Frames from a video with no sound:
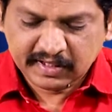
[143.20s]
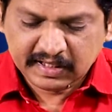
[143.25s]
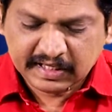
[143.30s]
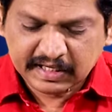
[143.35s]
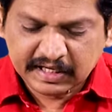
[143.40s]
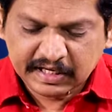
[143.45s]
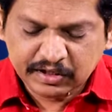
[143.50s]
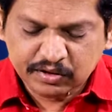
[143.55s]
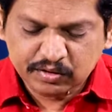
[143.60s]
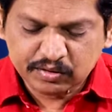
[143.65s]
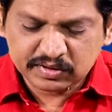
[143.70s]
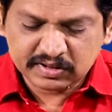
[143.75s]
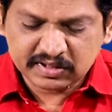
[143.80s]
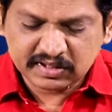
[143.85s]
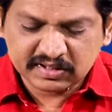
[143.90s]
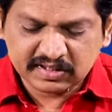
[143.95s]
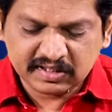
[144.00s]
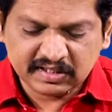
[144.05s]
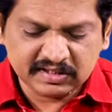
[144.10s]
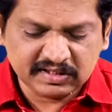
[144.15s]
He
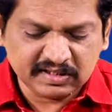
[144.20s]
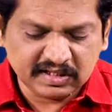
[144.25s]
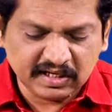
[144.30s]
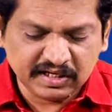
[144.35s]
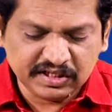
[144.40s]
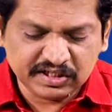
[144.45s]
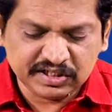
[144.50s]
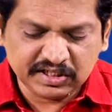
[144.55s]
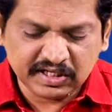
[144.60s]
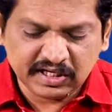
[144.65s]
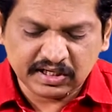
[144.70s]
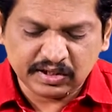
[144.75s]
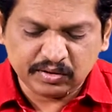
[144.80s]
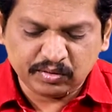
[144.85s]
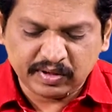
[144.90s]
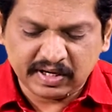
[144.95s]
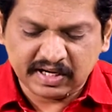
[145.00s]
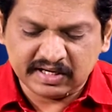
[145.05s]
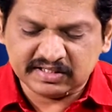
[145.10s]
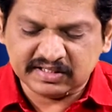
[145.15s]
uses his
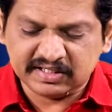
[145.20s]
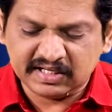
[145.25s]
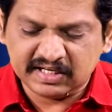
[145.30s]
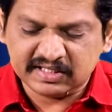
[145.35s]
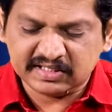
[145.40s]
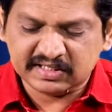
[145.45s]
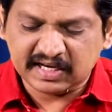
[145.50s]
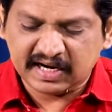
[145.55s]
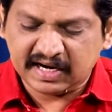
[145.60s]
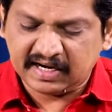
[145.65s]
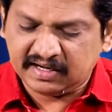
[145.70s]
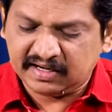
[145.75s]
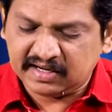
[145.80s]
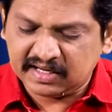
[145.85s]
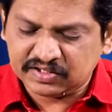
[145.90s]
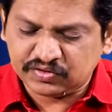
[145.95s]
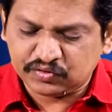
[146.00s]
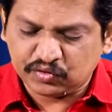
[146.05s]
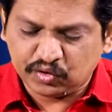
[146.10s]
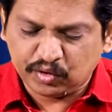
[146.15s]
initiative and says and
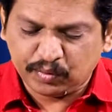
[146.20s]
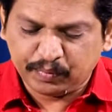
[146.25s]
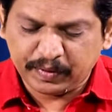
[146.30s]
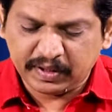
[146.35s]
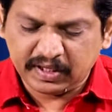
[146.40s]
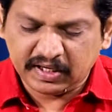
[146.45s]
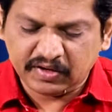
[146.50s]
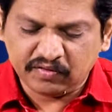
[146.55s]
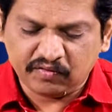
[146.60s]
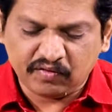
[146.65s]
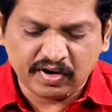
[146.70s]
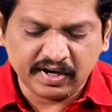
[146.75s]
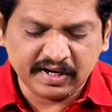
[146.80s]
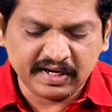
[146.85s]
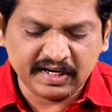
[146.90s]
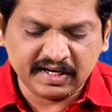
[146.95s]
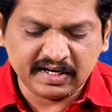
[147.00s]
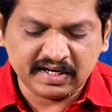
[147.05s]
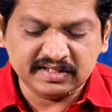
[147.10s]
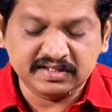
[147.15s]
does openly what
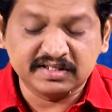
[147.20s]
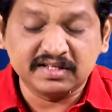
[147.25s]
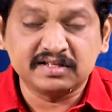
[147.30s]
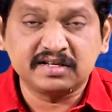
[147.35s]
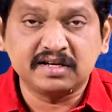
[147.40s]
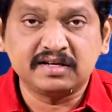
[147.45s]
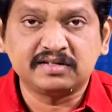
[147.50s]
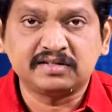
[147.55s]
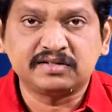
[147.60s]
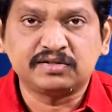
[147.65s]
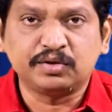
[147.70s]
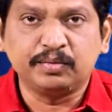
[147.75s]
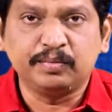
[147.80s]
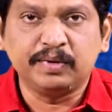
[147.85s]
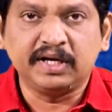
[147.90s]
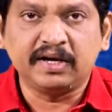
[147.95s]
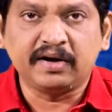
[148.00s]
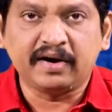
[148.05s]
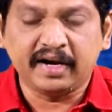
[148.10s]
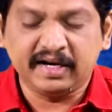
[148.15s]
he considers to
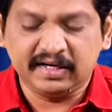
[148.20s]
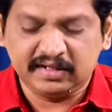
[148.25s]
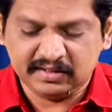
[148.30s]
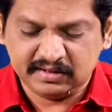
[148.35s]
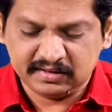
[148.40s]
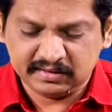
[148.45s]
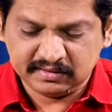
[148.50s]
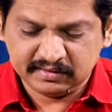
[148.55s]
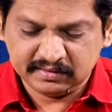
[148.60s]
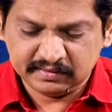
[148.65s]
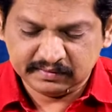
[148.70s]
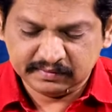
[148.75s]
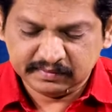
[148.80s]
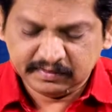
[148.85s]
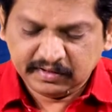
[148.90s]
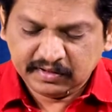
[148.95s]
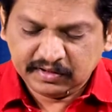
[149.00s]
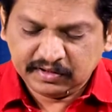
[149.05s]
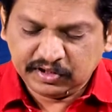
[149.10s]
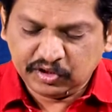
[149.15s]
be right.
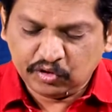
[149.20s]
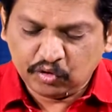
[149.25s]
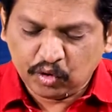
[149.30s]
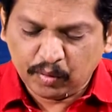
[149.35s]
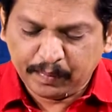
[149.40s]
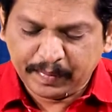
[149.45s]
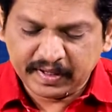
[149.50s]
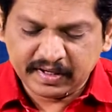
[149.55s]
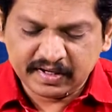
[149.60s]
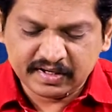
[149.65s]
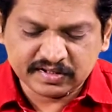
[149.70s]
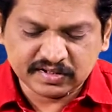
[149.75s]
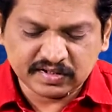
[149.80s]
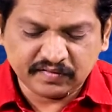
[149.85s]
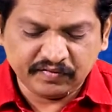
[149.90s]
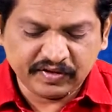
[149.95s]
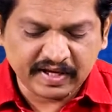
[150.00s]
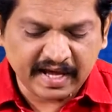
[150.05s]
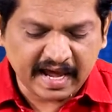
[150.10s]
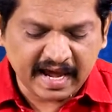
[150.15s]
The openness
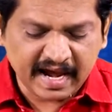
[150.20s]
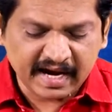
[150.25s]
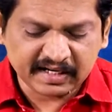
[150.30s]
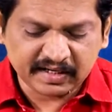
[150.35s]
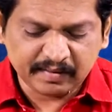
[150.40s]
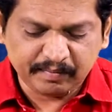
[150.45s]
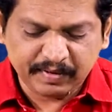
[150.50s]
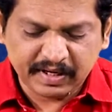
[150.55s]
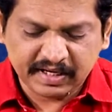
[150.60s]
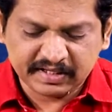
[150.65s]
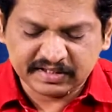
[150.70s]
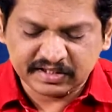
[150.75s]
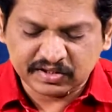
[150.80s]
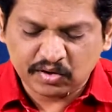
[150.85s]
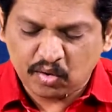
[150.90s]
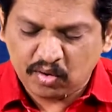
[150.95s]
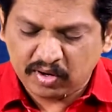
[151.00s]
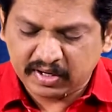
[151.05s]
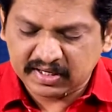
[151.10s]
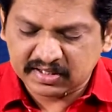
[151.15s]
of the act makes
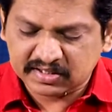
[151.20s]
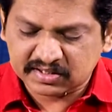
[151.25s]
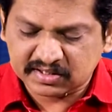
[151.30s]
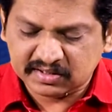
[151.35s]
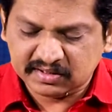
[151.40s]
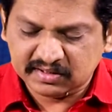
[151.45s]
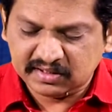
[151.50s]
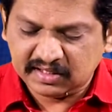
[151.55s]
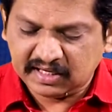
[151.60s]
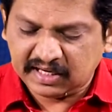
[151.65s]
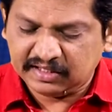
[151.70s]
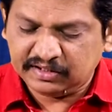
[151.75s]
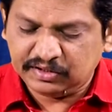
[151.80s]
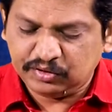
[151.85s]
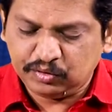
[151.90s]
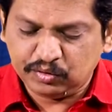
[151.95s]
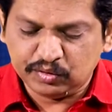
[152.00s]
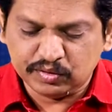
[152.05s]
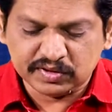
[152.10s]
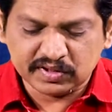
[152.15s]
it honest and the
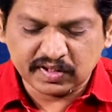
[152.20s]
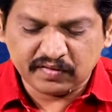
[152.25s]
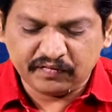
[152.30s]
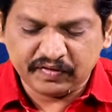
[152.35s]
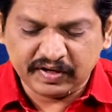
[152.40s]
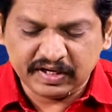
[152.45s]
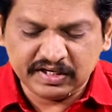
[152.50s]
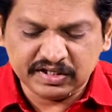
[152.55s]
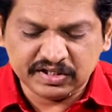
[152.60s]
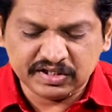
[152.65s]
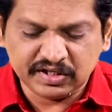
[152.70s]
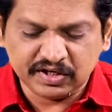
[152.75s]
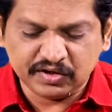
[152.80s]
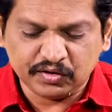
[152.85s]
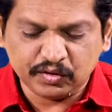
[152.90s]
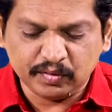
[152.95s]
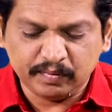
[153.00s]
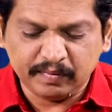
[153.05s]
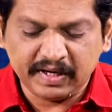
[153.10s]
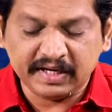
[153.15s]
use of
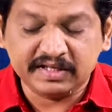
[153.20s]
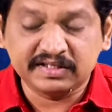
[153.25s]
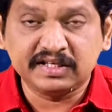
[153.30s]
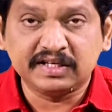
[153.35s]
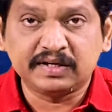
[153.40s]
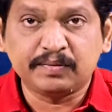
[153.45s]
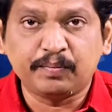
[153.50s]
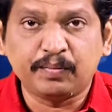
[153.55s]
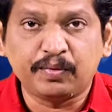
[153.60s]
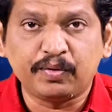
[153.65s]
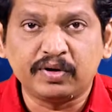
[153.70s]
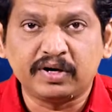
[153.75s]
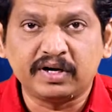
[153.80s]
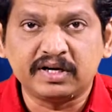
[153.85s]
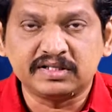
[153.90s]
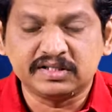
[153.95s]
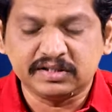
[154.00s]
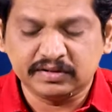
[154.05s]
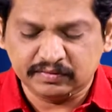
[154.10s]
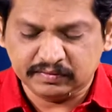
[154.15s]
initiative makes it
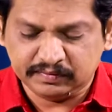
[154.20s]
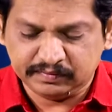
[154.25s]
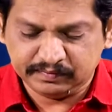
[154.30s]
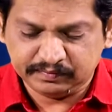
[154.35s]
progressive.